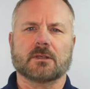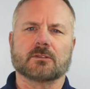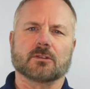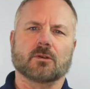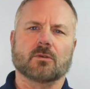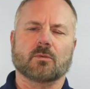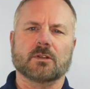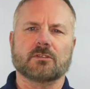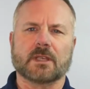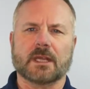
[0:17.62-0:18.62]
So
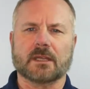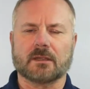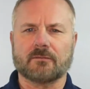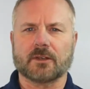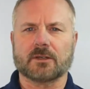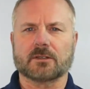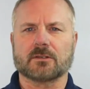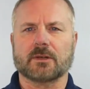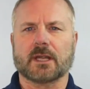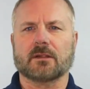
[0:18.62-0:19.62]
once you get it configured
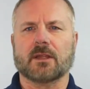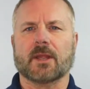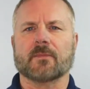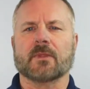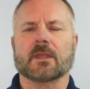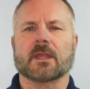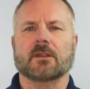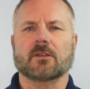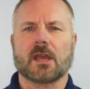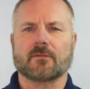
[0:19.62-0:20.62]
correctly
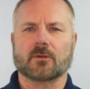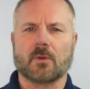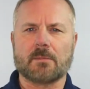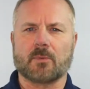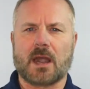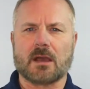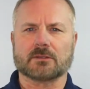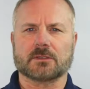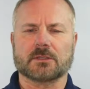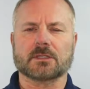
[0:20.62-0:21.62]
and you have your web
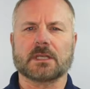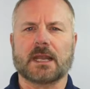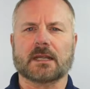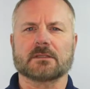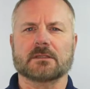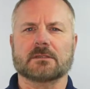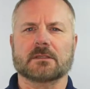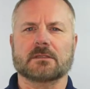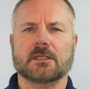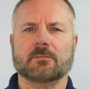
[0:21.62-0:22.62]
browser connected to
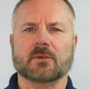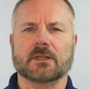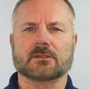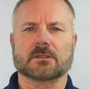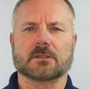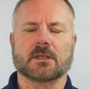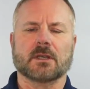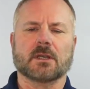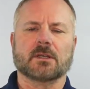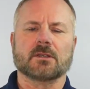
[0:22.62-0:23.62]
the DeepRacer,
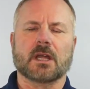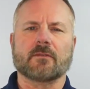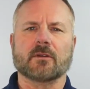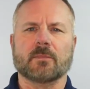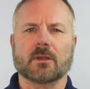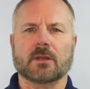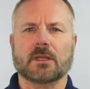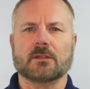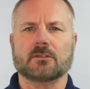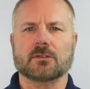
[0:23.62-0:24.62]
you'll have the
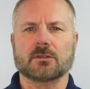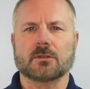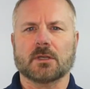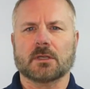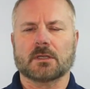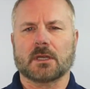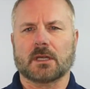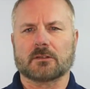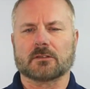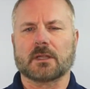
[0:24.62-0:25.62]
ability to
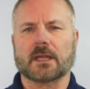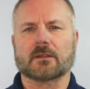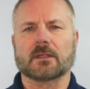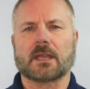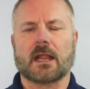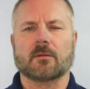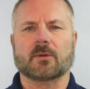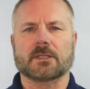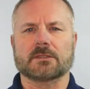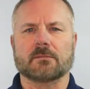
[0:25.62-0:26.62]
select the
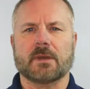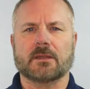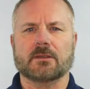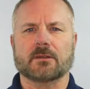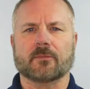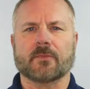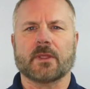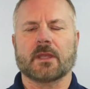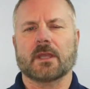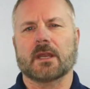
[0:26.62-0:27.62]
calibration menu.
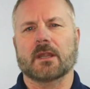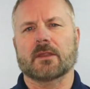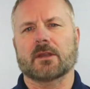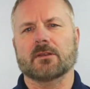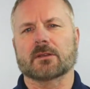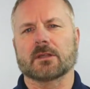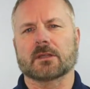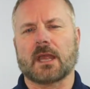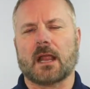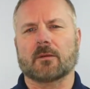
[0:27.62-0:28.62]
And in there you can
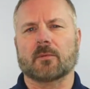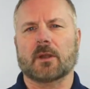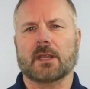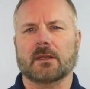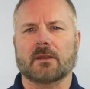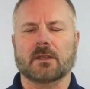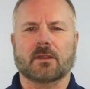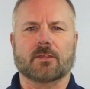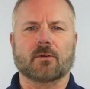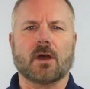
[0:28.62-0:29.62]
calibrate
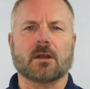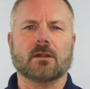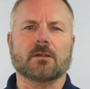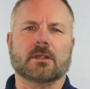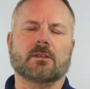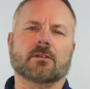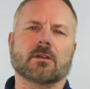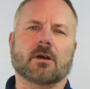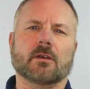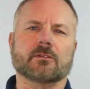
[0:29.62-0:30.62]
the throttle, and you
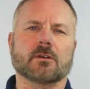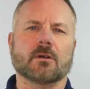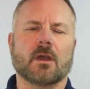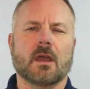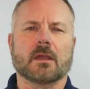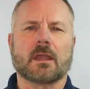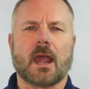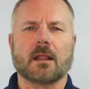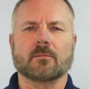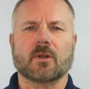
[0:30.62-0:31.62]
can also
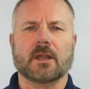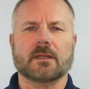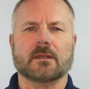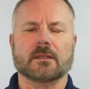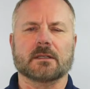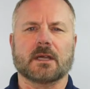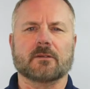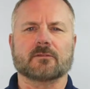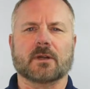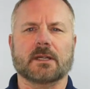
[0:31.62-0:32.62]
calibrate the
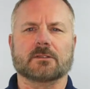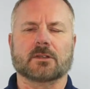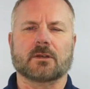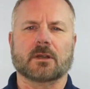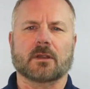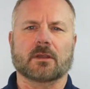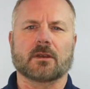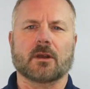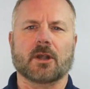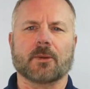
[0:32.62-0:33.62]
left-right turning of the
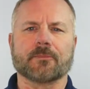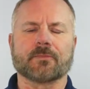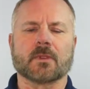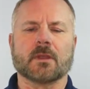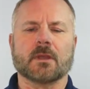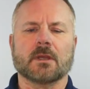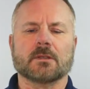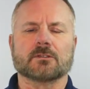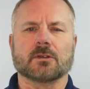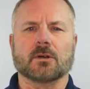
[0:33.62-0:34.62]
car.
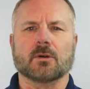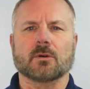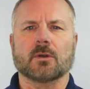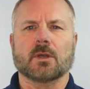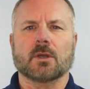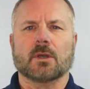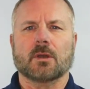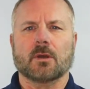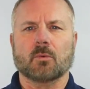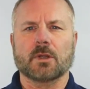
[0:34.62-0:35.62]
So
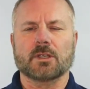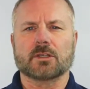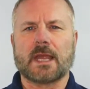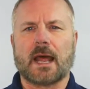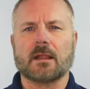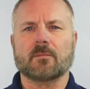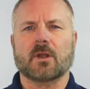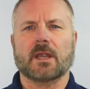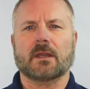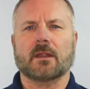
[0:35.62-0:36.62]
when you
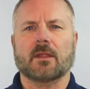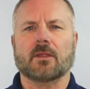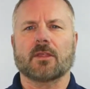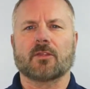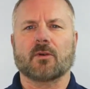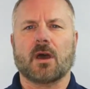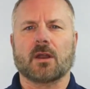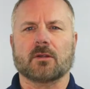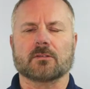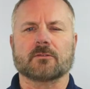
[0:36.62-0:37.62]
calibrate the
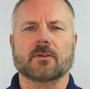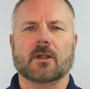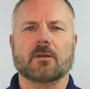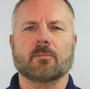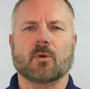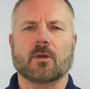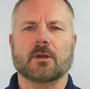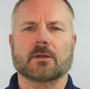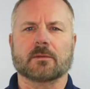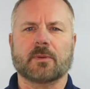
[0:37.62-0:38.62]
throttle, it's very
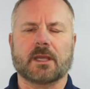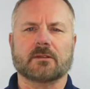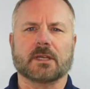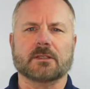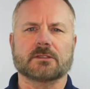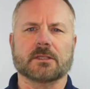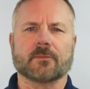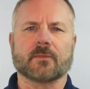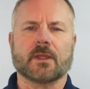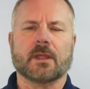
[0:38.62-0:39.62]
important to pay
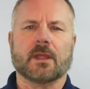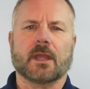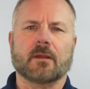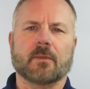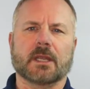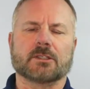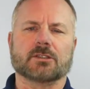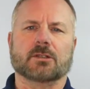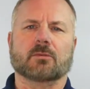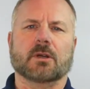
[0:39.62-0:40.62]
attention and make
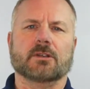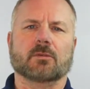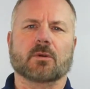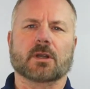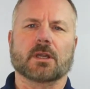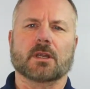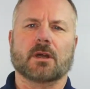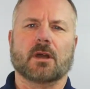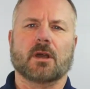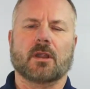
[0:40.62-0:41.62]
sure when you're working
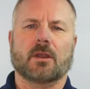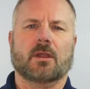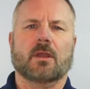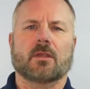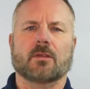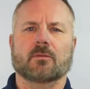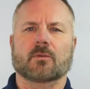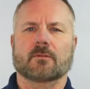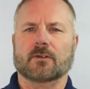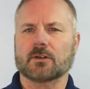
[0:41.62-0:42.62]
on the
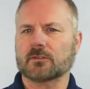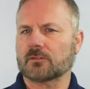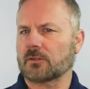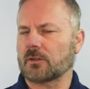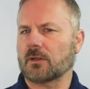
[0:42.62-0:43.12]
reverse